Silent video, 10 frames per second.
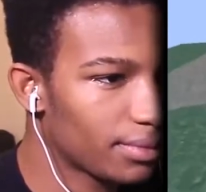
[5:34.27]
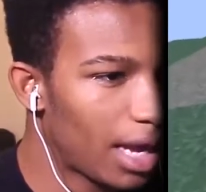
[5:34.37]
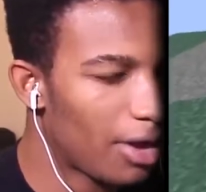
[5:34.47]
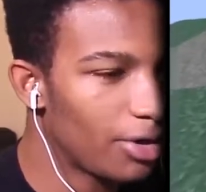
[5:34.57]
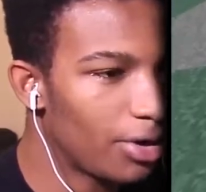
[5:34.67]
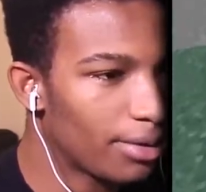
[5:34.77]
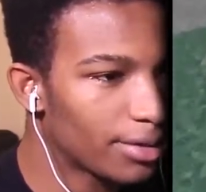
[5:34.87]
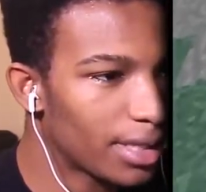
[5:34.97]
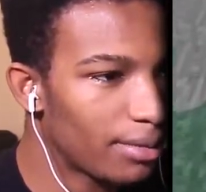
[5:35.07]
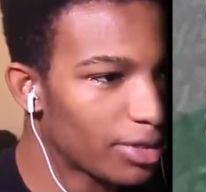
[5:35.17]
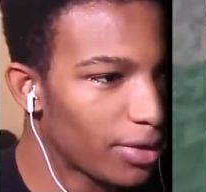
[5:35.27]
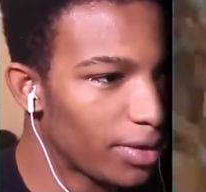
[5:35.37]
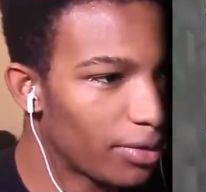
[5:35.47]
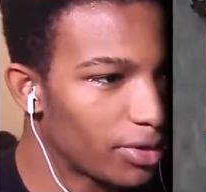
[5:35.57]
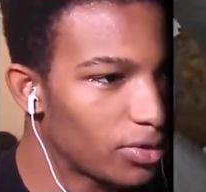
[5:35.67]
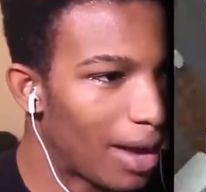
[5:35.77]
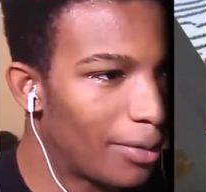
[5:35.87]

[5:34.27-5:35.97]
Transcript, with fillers: I don't know, there's not much I really want to do.